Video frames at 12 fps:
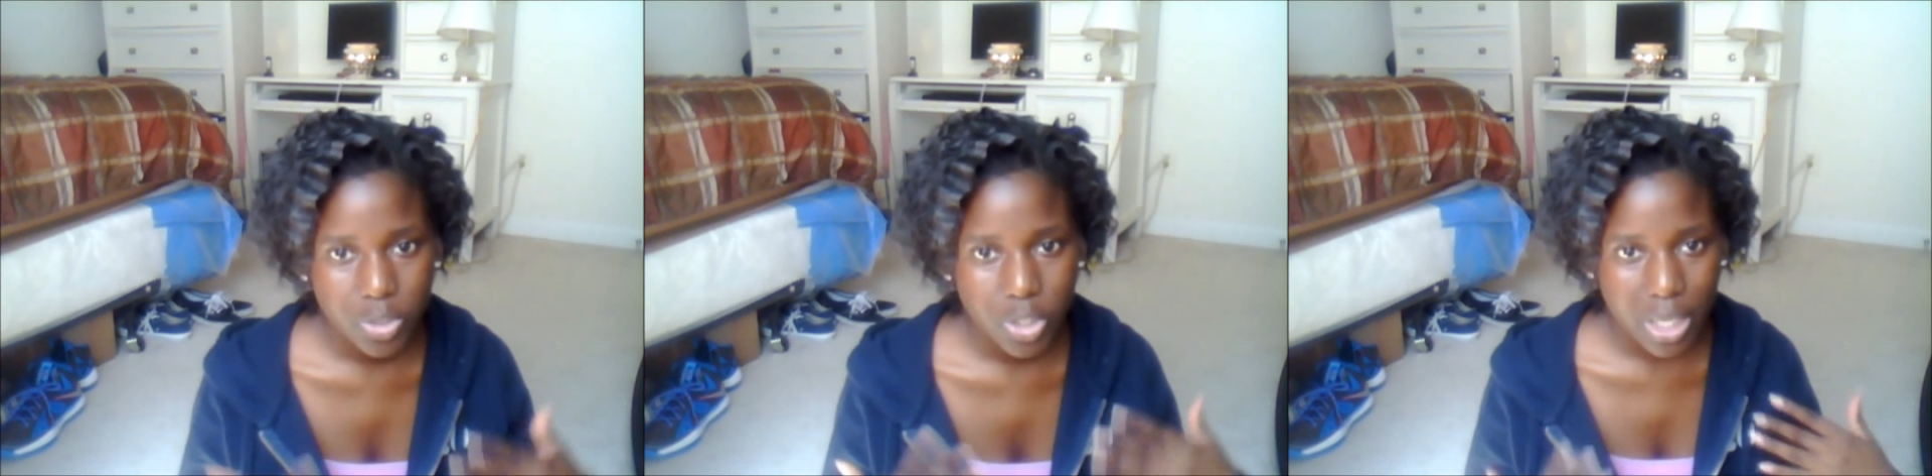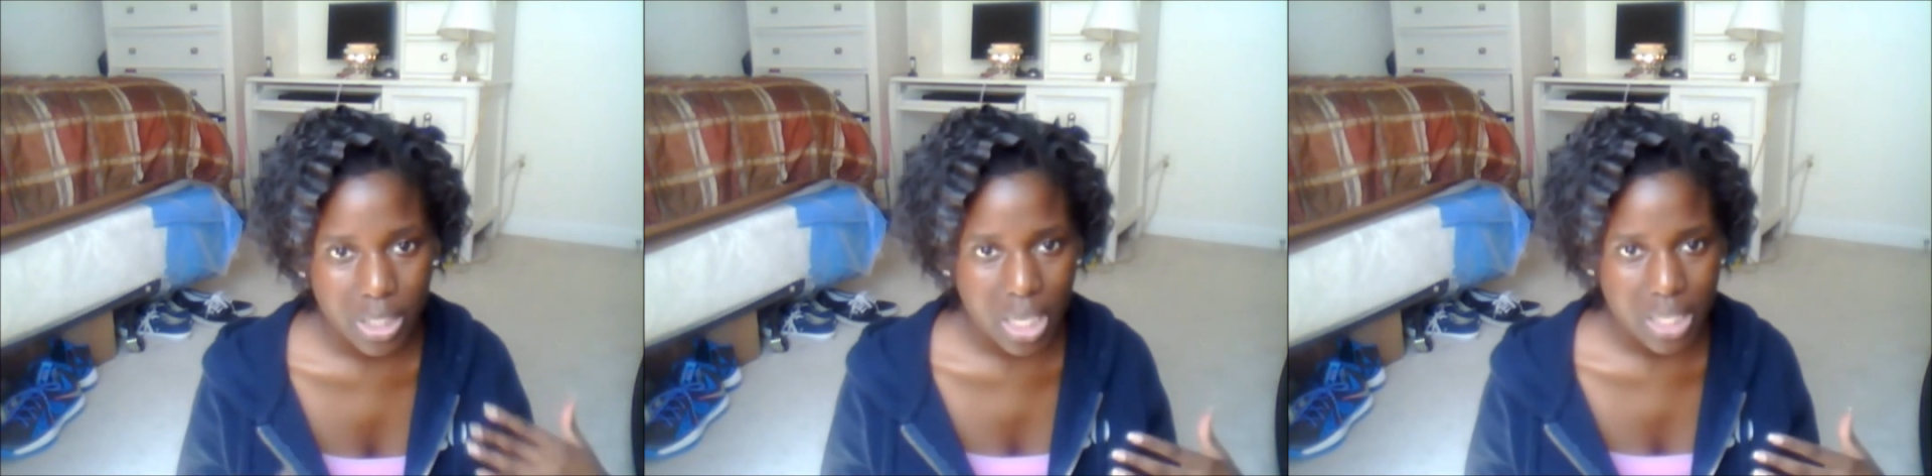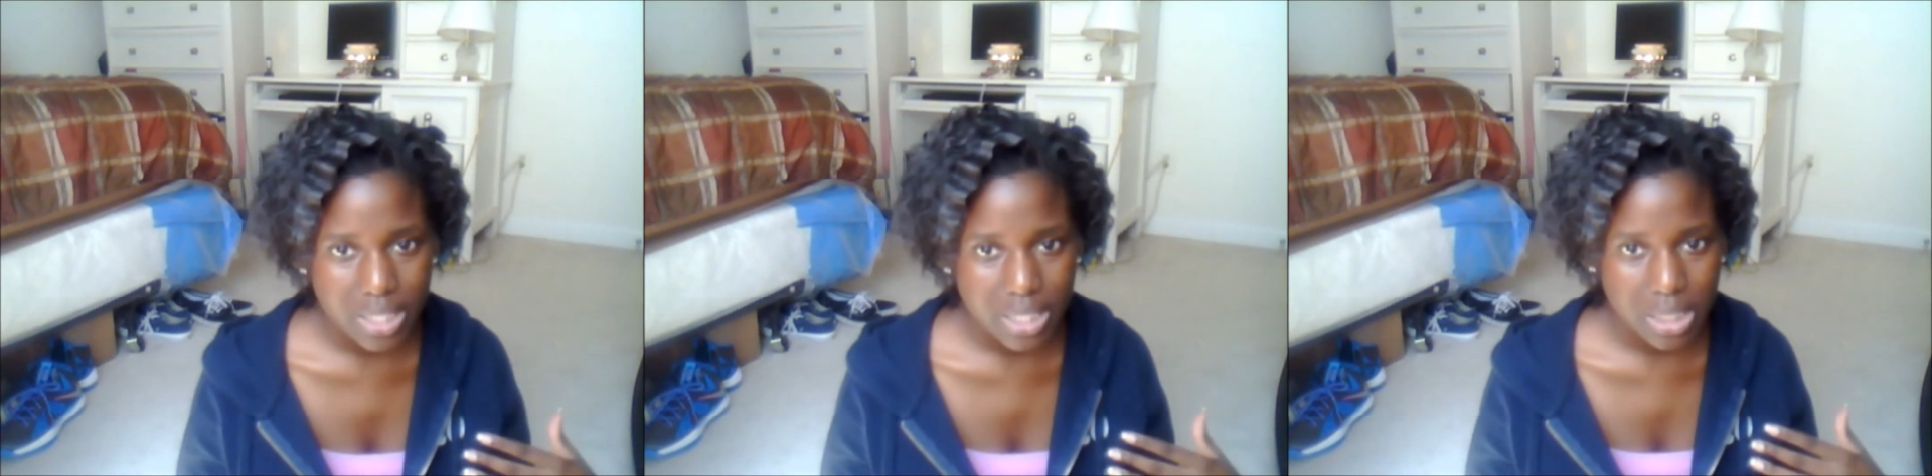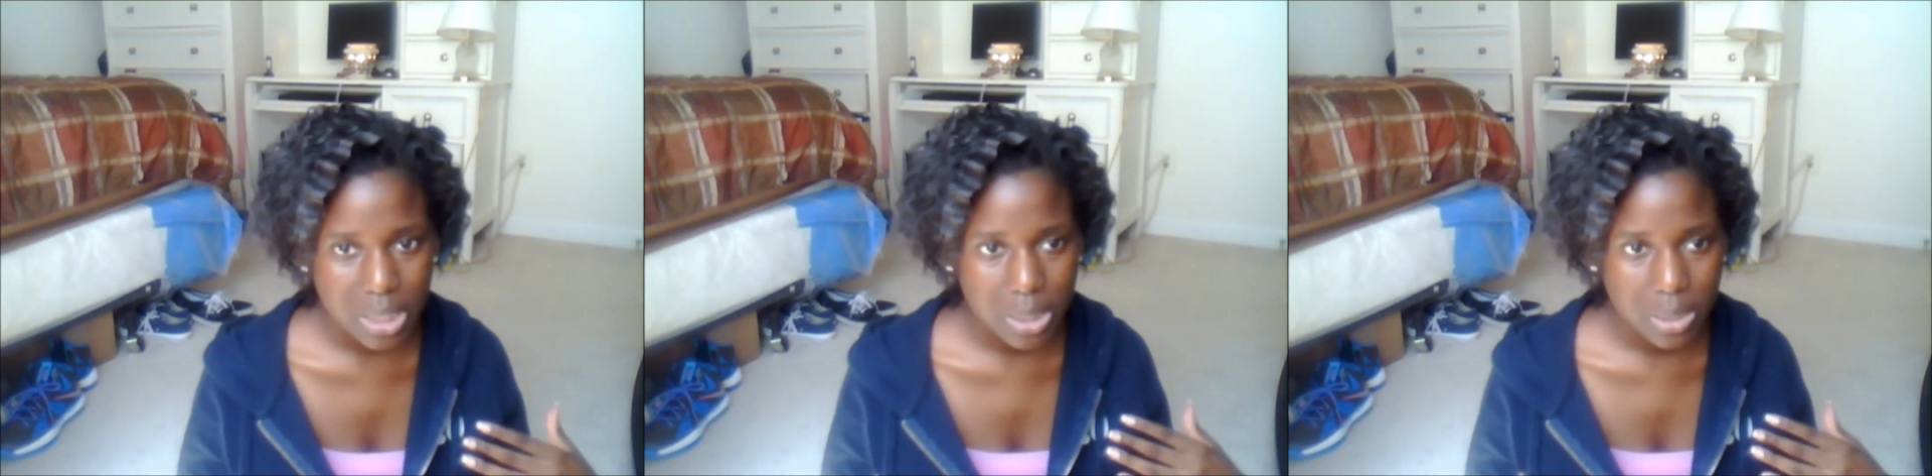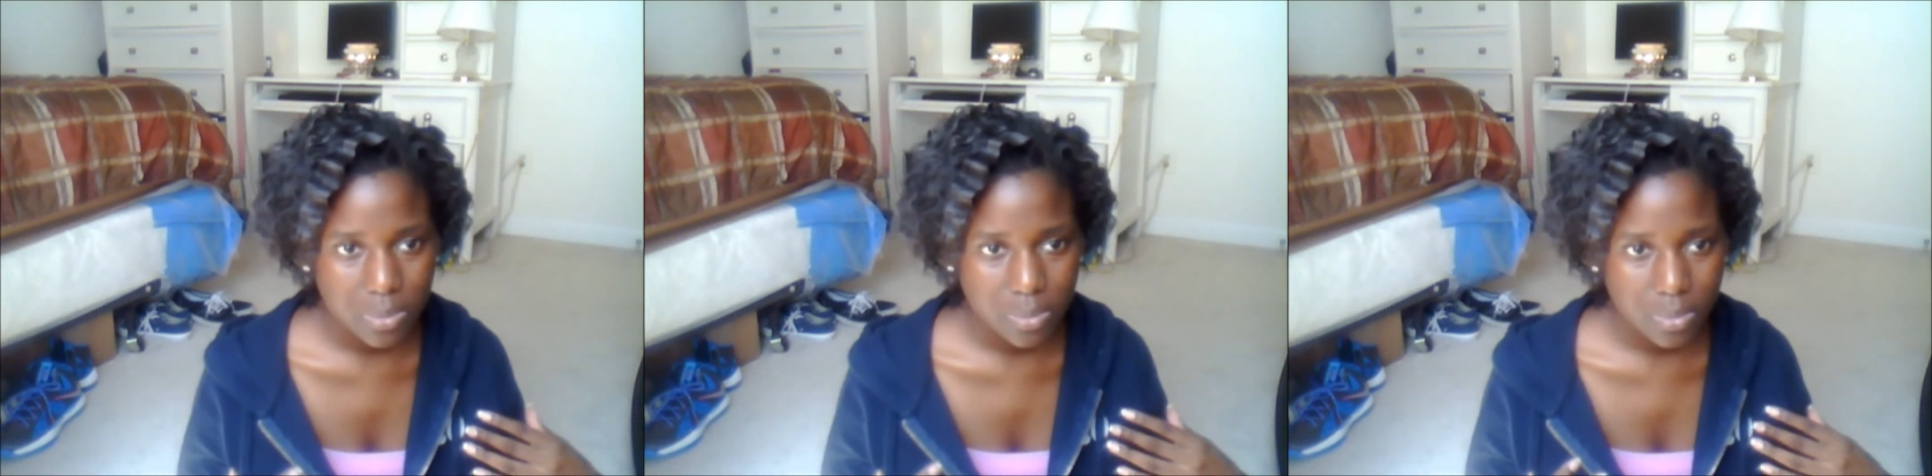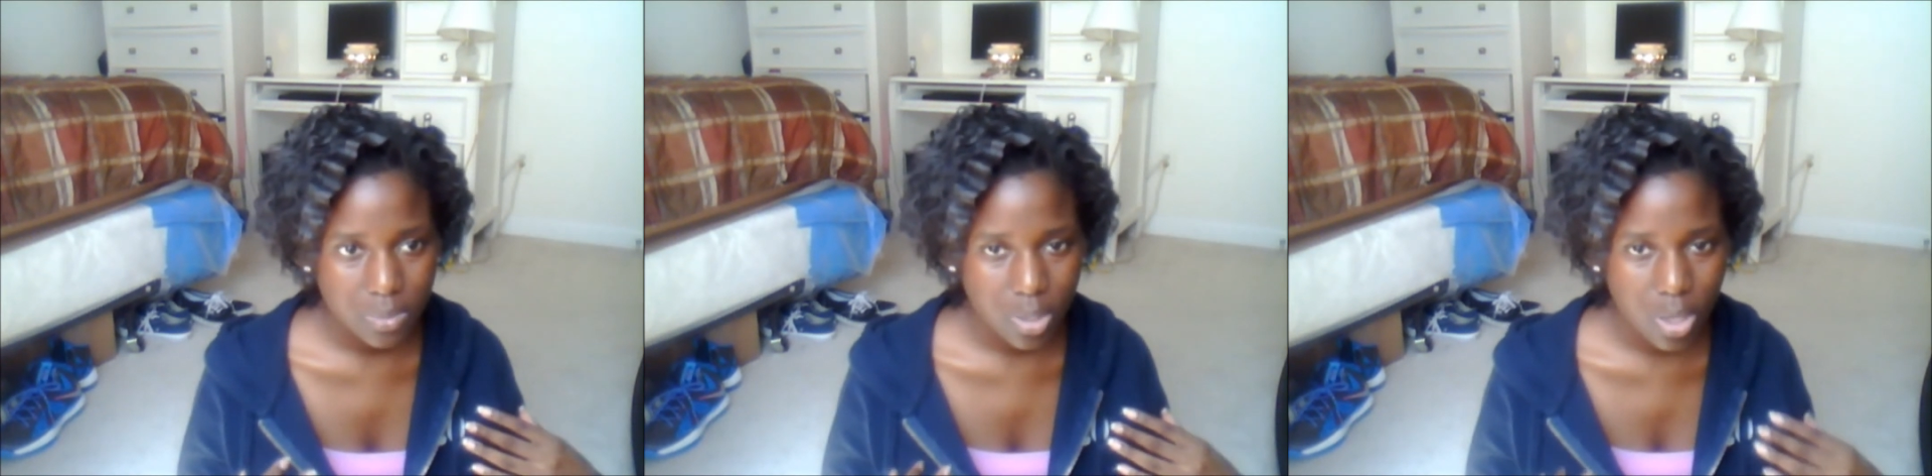try not to
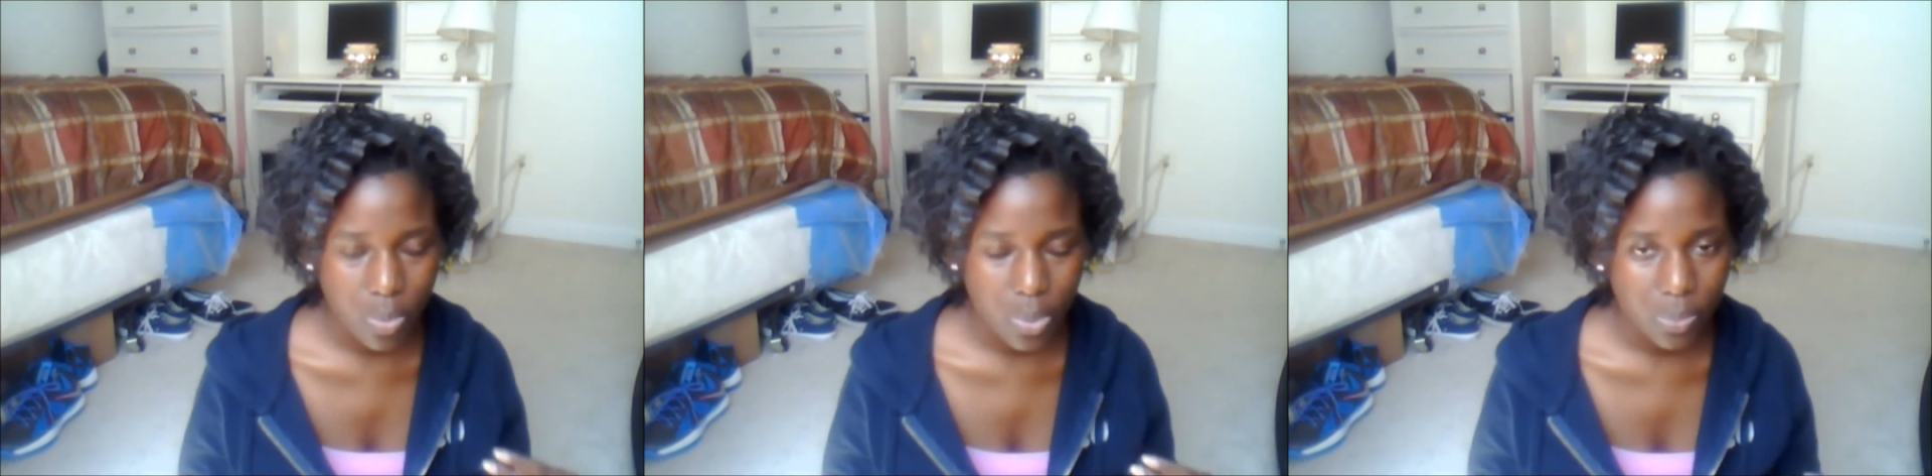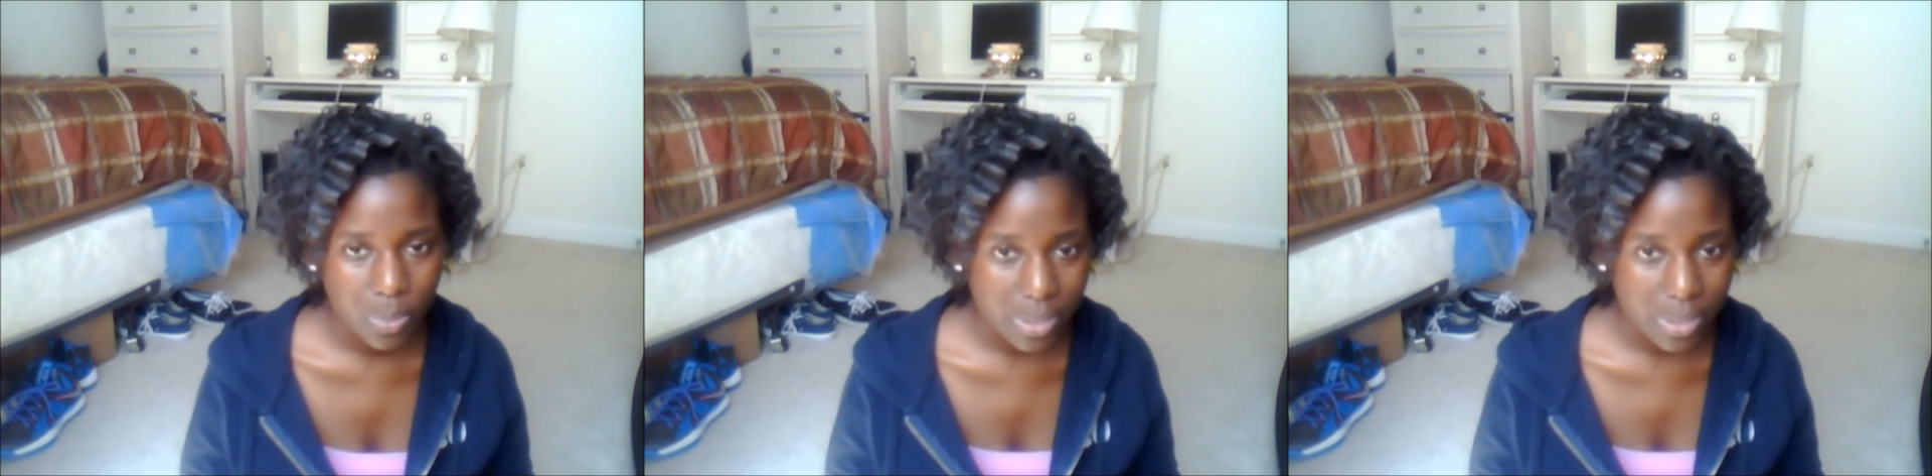go in